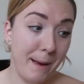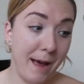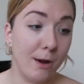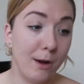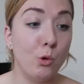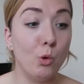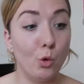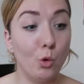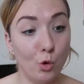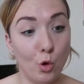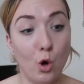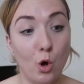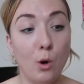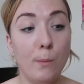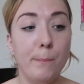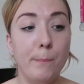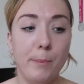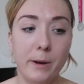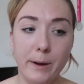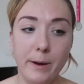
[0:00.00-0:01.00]
back or
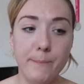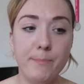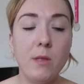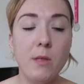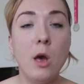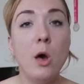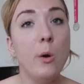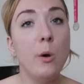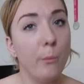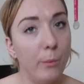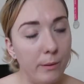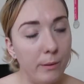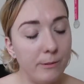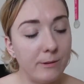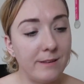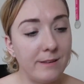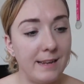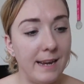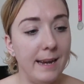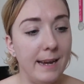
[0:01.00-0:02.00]
not, but we
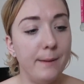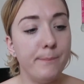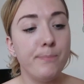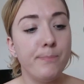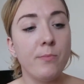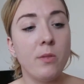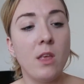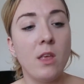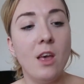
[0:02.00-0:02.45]
will see.